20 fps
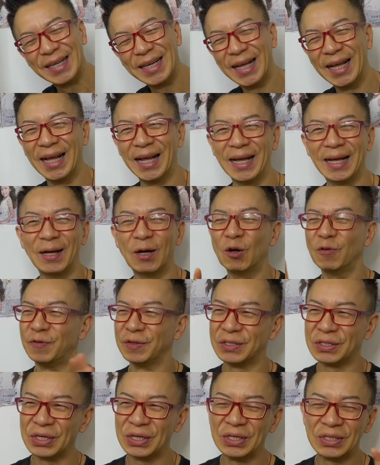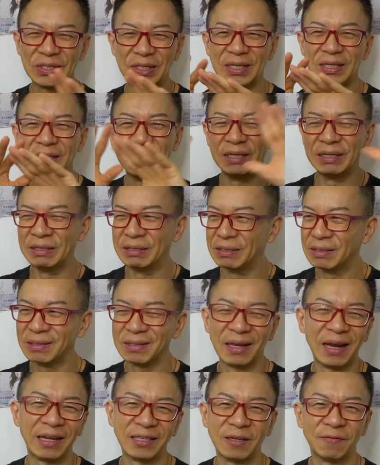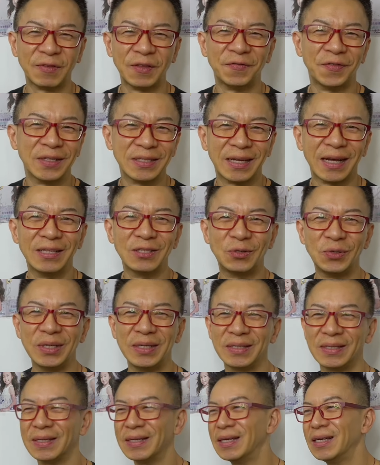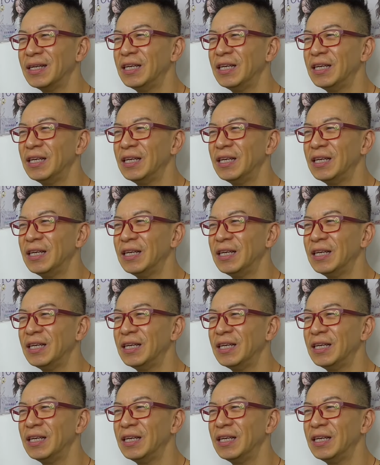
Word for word: uh, overseas in lots of different countries,